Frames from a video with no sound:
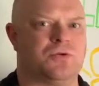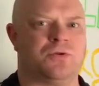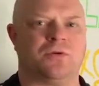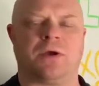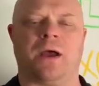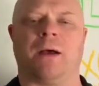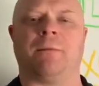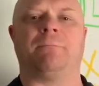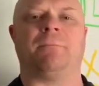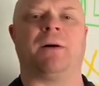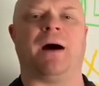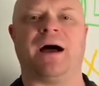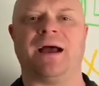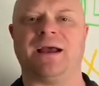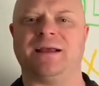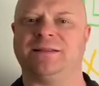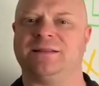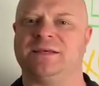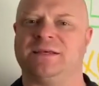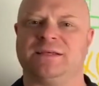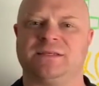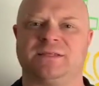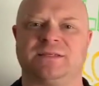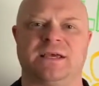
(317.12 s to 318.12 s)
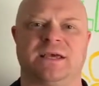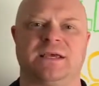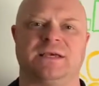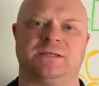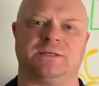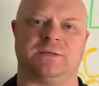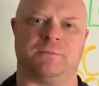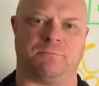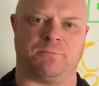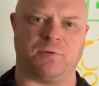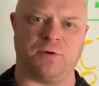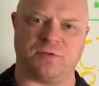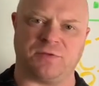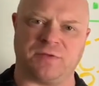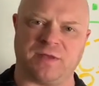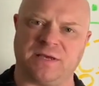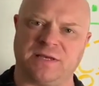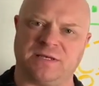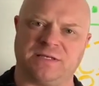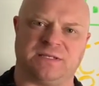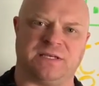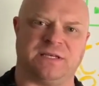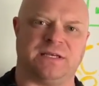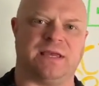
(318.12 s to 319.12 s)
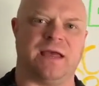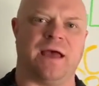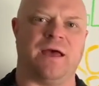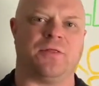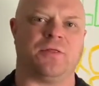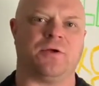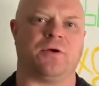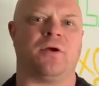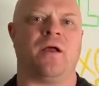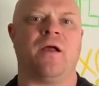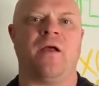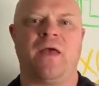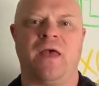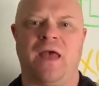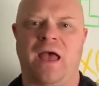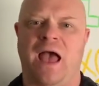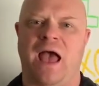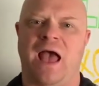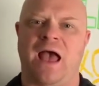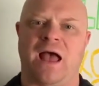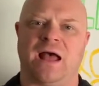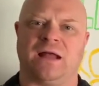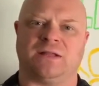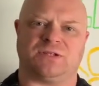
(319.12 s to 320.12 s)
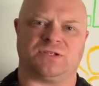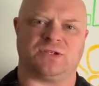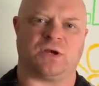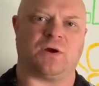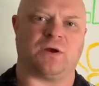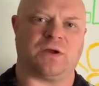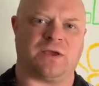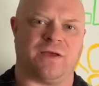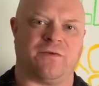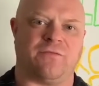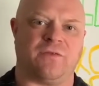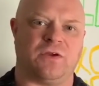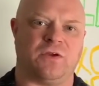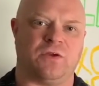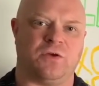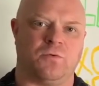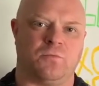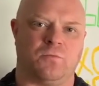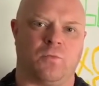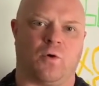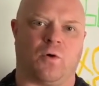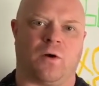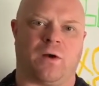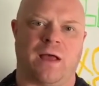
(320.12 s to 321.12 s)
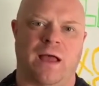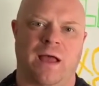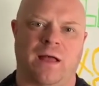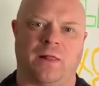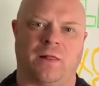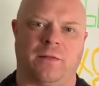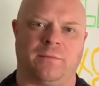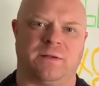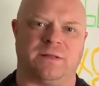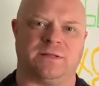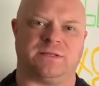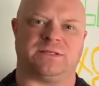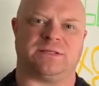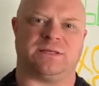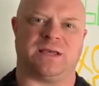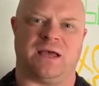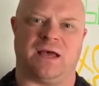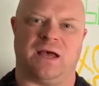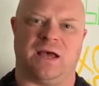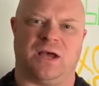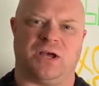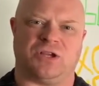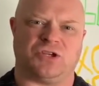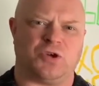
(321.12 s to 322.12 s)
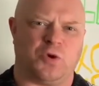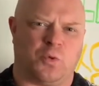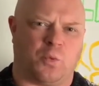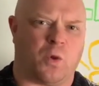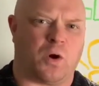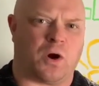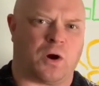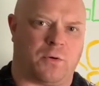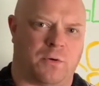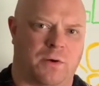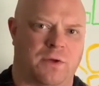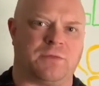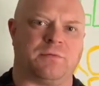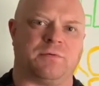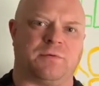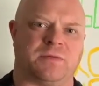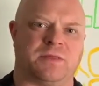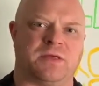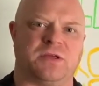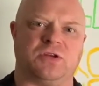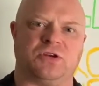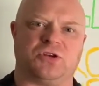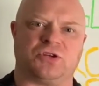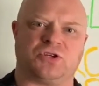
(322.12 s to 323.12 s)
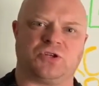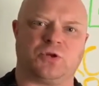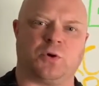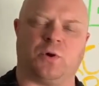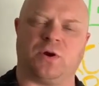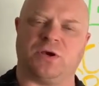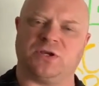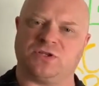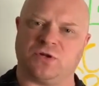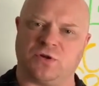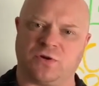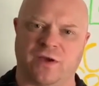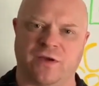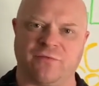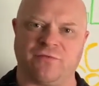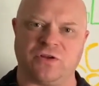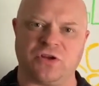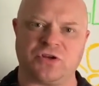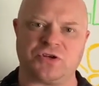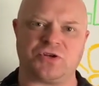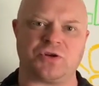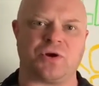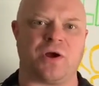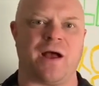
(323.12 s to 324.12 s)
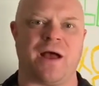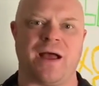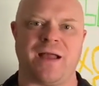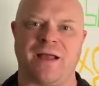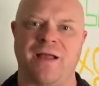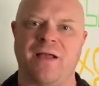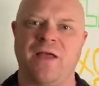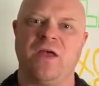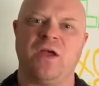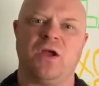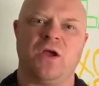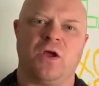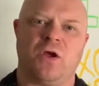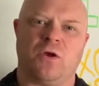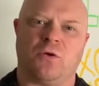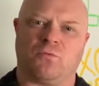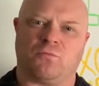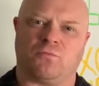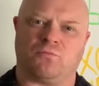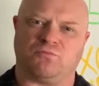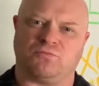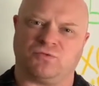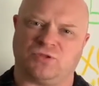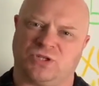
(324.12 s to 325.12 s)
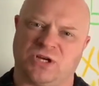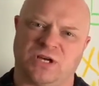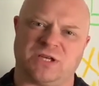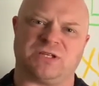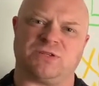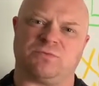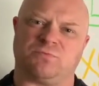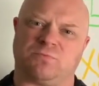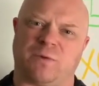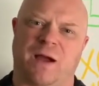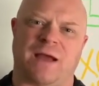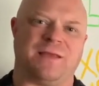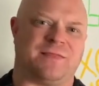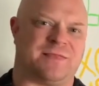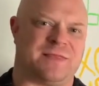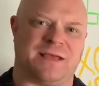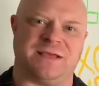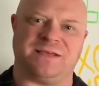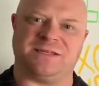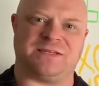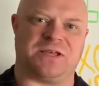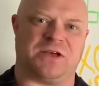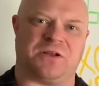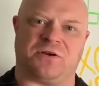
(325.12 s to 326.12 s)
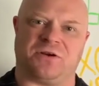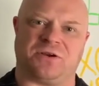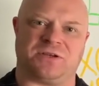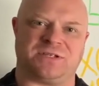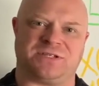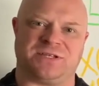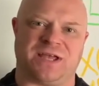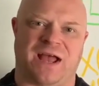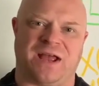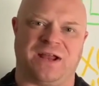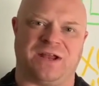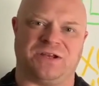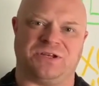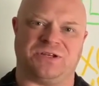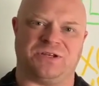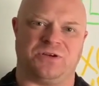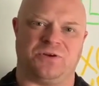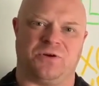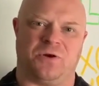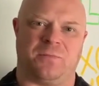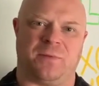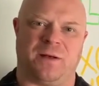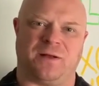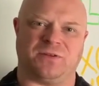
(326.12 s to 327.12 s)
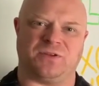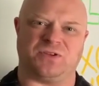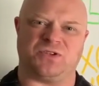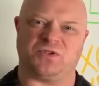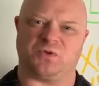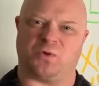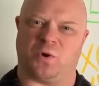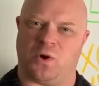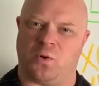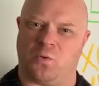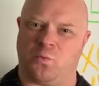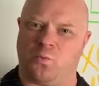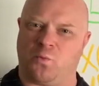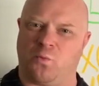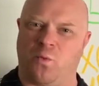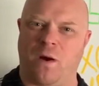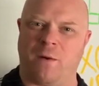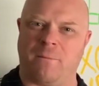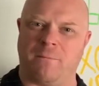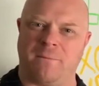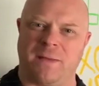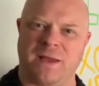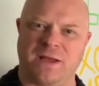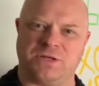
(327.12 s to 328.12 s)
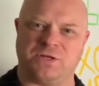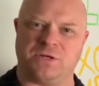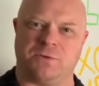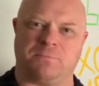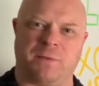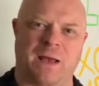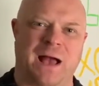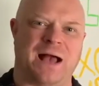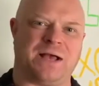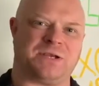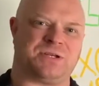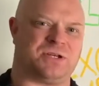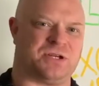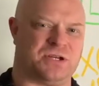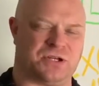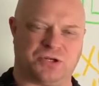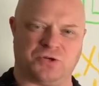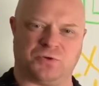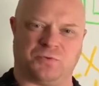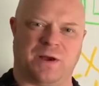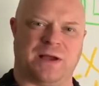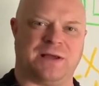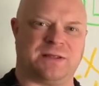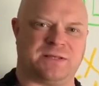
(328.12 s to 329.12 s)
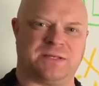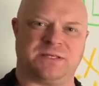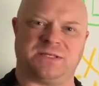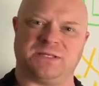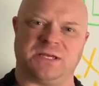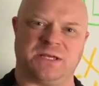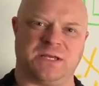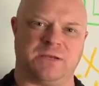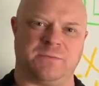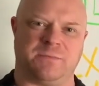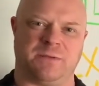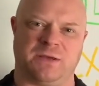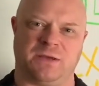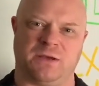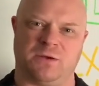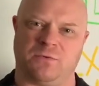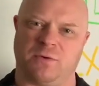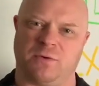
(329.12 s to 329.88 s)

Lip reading: combine these things and put things together and start giving you more elements to work with within your story. So give it a try. Just write things that are exciting to you about the story. What made you passionate to write this thing to begin